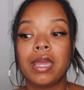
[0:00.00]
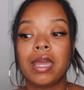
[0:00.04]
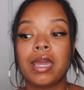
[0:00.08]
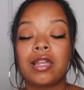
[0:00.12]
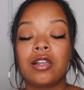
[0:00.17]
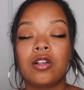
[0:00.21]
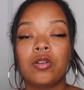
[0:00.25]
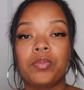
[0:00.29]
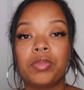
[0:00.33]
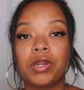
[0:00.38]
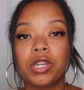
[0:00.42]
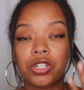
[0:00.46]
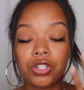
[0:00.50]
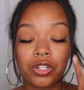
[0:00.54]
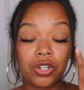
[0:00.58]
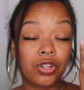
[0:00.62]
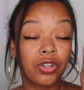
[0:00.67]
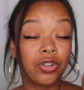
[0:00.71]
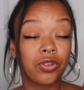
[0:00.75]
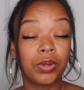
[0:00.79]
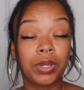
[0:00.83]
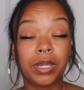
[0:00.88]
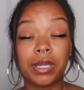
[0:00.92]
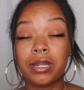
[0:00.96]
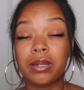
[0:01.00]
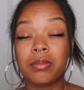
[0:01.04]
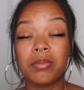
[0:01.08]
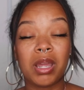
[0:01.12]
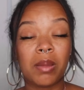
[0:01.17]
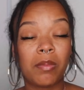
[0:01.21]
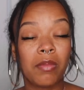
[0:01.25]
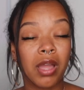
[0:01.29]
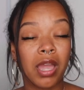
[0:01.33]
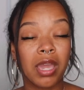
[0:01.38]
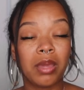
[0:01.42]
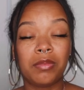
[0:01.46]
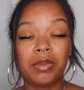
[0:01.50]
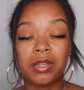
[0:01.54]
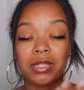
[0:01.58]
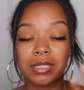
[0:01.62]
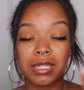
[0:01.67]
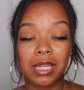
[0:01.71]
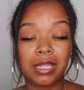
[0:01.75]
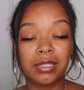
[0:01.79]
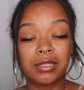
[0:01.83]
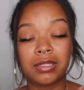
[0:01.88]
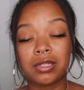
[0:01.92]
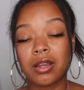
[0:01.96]
and I'll picture green in my mind because
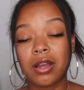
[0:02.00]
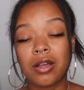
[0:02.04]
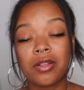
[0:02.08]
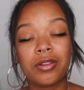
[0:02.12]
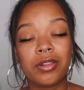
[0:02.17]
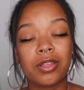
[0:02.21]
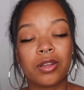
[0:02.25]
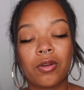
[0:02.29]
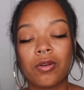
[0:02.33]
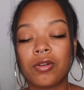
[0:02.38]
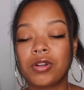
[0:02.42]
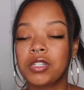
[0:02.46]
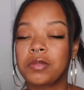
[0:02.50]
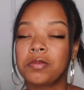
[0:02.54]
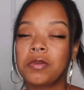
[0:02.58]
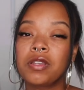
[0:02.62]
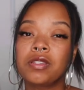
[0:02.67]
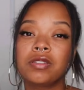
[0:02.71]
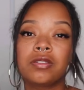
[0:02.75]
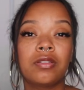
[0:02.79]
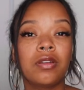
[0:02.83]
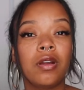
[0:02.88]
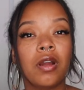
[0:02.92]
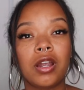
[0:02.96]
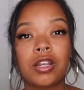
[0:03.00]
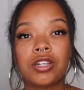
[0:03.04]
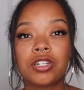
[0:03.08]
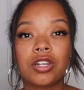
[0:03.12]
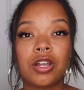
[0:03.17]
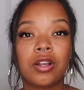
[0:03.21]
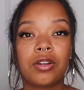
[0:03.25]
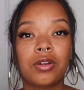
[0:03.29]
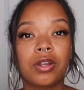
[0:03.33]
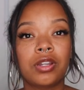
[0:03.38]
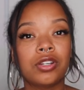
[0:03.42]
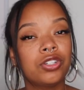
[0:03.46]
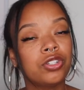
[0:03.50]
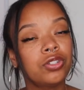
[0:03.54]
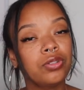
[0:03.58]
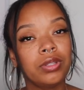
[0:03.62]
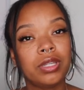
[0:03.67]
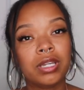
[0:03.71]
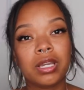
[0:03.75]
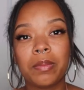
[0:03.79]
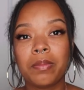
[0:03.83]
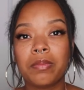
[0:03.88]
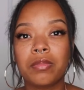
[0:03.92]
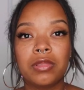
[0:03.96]
that's the color that corresponds to the heart chakra. I'll just do
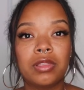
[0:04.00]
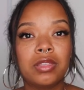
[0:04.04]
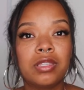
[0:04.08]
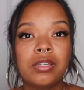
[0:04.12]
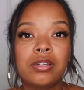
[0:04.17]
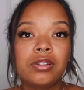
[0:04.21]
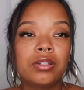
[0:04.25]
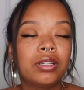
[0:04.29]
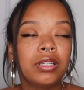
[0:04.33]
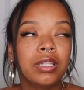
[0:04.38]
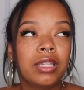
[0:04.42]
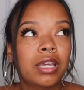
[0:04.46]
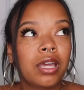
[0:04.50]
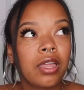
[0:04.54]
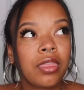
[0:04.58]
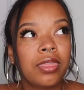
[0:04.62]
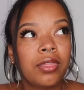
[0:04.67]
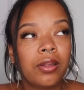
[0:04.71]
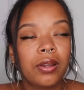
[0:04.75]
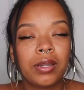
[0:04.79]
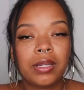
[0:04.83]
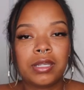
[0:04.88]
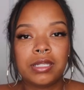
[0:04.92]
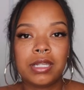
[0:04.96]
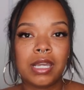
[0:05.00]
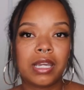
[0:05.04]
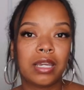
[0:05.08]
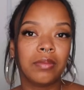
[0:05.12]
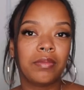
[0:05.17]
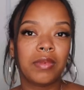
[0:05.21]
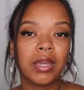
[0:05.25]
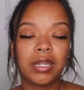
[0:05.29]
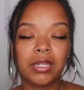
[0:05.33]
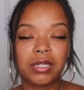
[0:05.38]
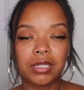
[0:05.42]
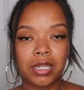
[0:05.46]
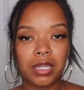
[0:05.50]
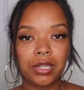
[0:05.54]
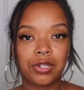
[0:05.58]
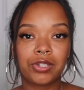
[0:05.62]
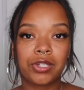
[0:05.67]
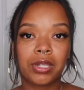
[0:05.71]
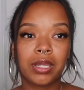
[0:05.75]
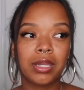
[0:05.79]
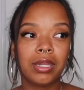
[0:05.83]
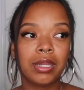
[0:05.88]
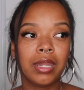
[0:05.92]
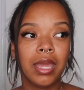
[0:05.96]
like a literally like a 30-second
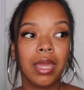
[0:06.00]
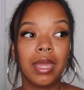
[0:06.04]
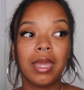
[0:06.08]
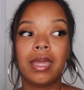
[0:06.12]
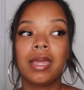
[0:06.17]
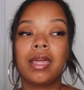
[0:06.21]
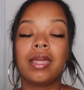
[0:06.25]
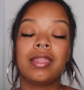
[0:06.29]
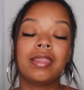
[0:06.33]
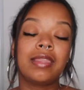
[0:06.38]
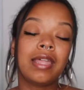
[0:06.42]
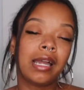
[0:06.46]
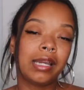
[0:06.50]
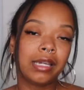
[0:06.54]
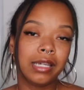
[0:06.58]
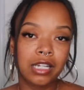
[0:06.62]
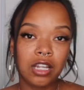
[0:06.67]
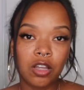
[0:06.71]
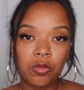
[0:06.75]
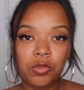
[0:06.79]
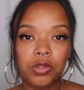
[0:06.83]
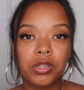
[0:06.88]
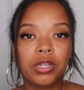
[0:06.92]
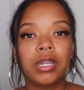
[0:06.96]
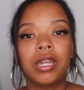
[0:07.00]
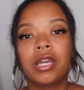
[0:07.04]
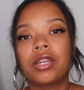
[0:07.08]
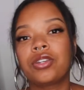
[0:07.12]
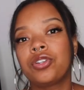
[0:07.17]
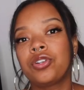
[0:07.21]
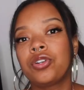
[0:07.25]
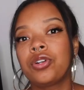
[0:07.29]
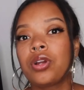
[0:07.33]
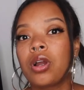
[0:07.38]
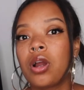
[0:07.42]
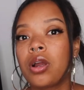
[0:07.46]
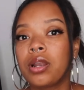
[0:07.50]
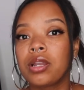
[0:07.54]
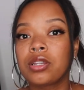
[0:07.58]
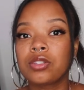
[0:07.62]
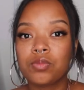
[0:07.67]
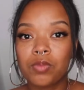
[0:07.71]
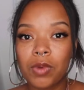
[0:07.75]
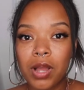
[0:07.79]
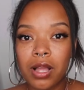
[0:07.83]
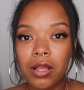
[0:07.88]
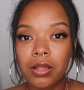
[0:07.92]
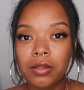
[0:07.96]
meditation that can help you connect to your heart
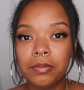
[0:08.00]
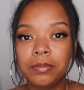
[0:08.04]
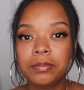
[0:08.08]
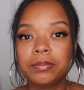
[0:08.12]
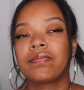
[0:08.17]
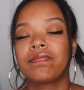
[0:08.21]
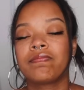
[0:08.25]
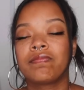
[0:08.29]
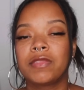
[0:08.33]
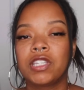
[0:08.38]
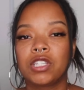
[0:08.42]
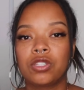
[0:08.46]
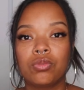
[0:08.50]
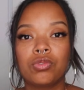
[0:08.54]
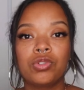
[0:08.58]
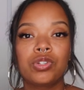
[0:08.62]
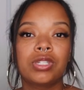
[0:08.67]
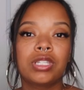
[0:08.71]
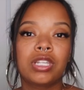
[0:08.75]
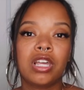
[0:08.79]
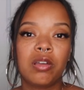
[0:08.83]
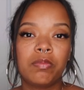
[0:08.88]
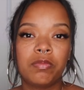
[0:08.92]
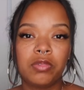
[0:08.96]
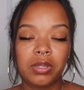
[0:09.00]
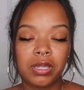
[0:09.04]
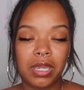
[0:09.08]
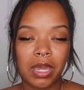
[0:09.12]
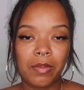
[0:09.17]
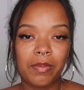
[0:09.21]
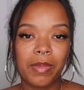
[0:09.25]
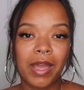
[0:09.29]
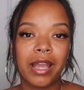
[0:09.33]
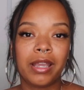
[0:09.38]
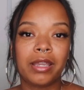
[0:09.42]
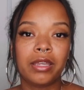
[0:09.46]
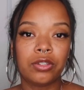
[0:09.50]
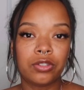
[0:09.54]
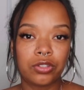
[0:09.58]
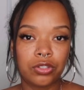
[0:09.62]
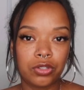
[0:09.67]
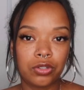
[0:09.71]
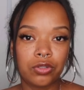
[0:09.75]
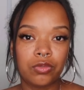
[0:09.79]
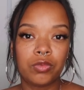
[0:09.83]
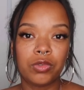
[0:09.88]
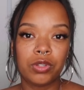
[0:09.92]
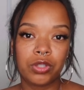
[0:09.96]
as well. This will just help you get back in
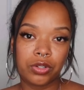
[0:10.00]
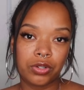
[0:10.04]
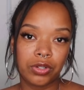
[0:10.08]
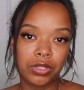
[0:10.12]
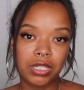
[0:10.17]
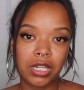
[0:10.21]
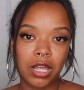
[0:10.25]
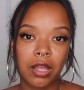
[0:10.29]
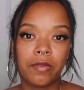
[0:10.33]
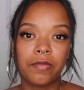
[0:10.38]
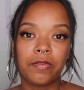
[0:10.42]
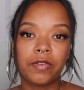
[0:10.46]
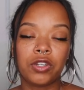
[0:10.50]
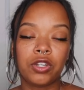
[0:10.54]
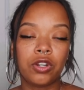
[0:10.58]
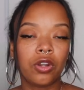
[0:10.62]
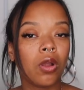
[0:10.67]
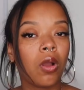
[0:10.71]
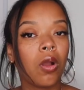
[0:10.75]
tune with yourself and your